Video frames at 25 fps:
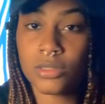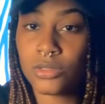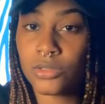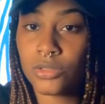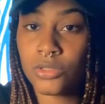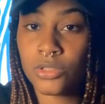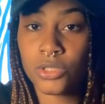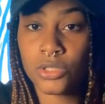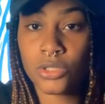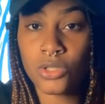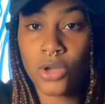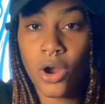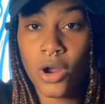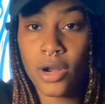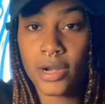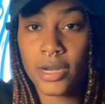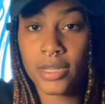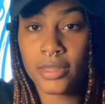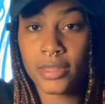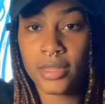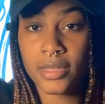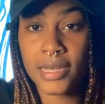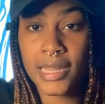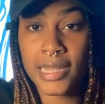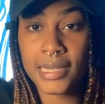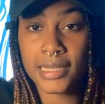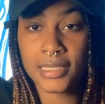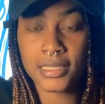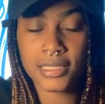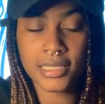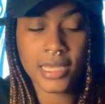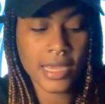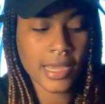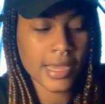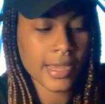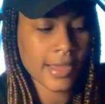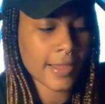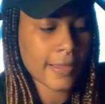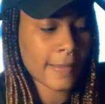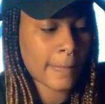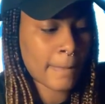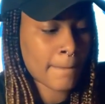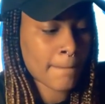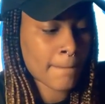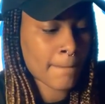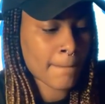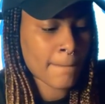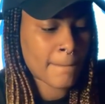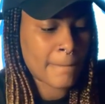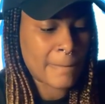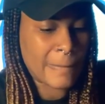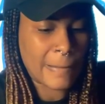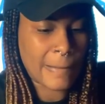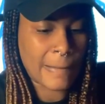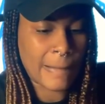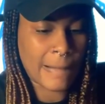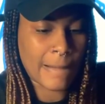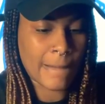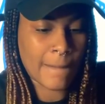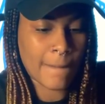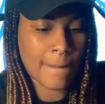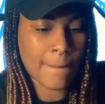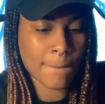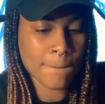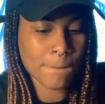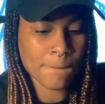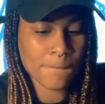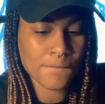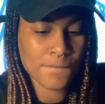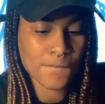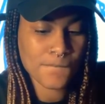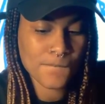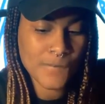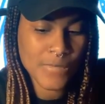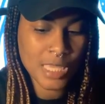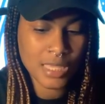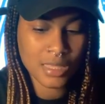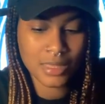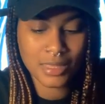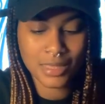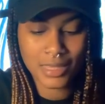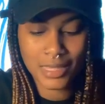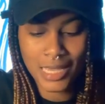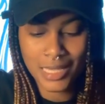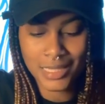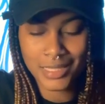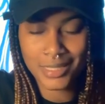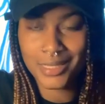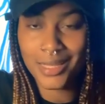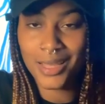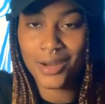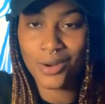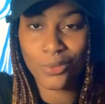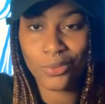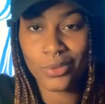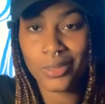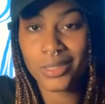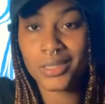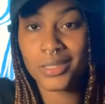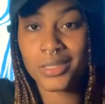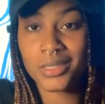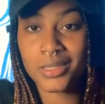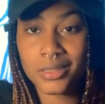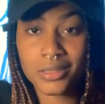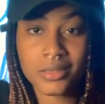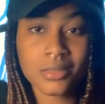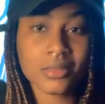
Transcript: start it the next day, that's not always